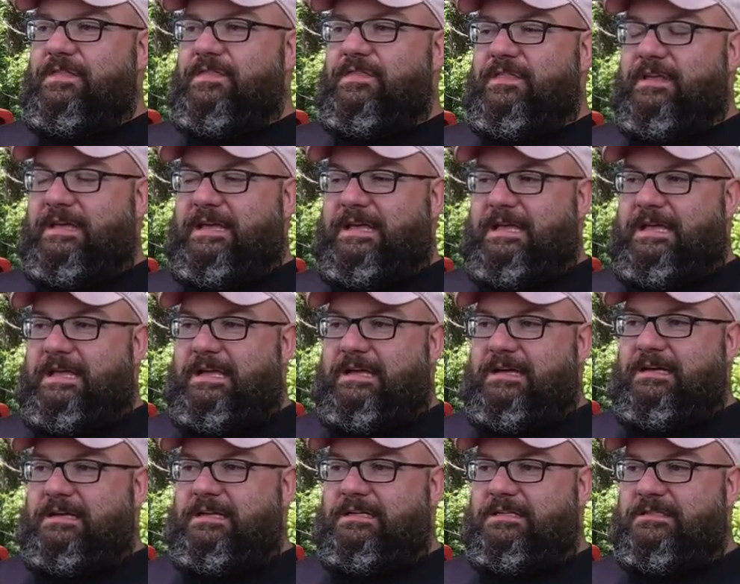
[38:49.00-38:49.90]
The
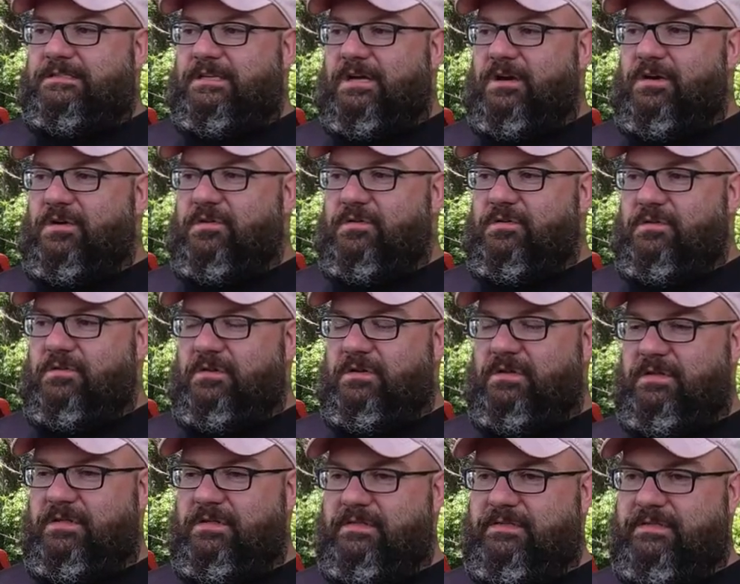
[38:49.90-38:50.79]
so
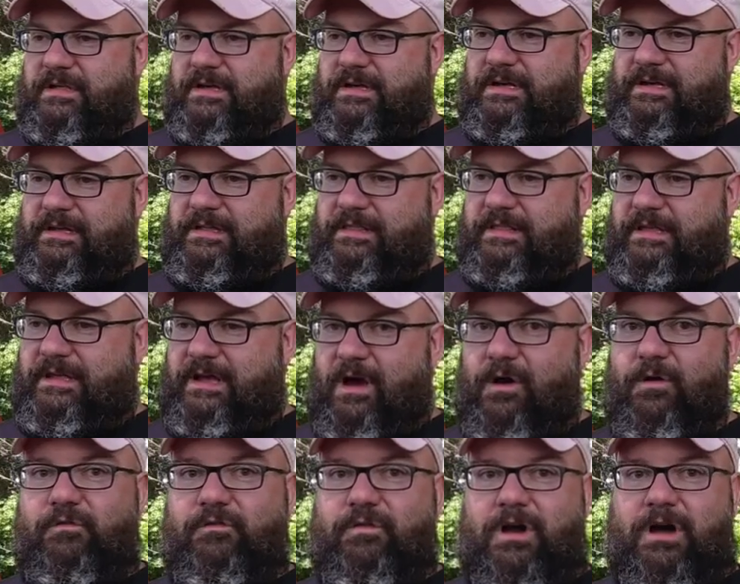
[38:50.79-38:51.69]
the the
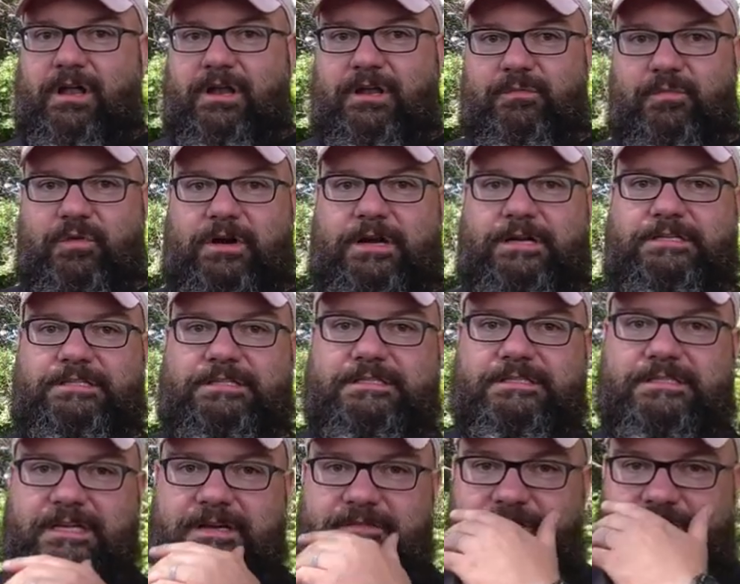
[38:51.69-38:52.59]
overall
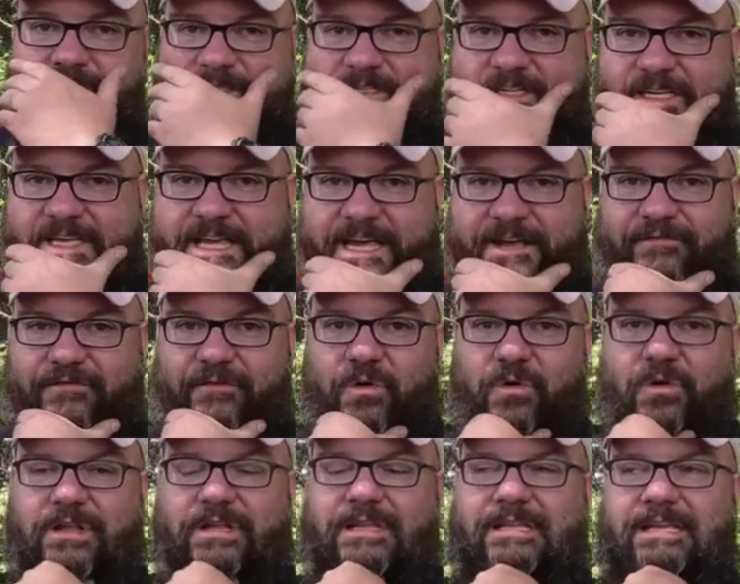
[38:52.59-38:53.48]
impressions of the
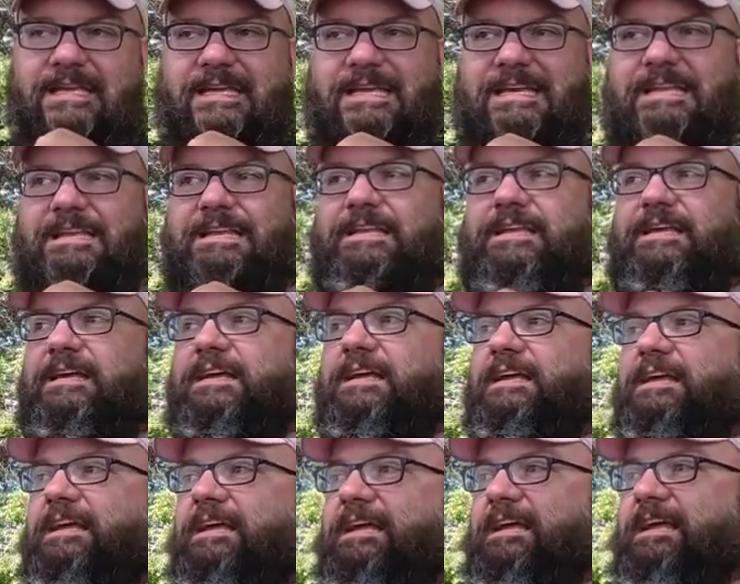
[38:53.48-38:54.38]
CK4010
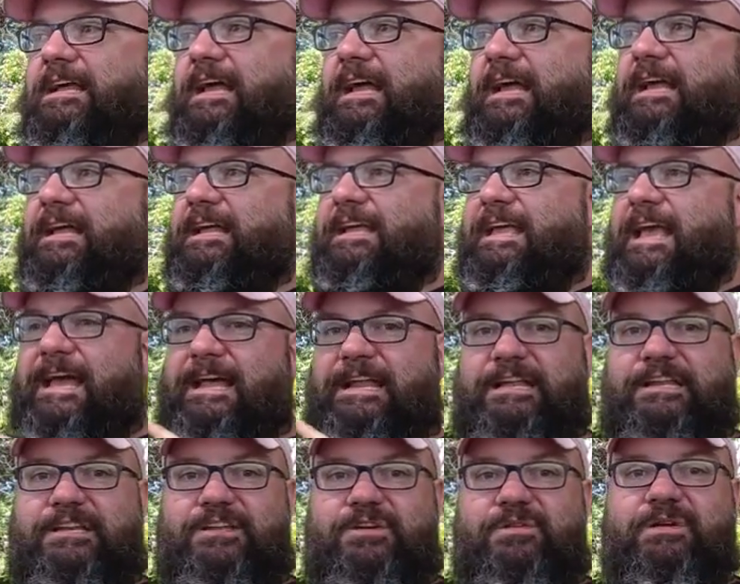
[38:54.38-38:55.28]
can
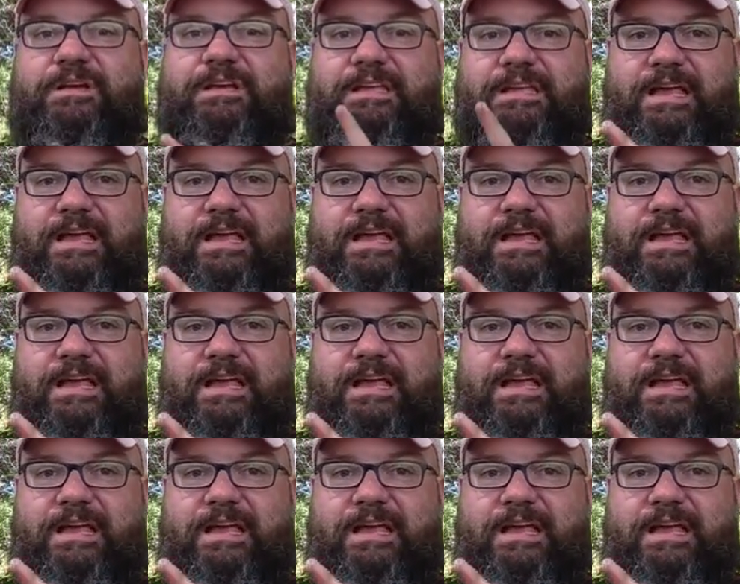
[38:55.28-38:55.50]
it do it?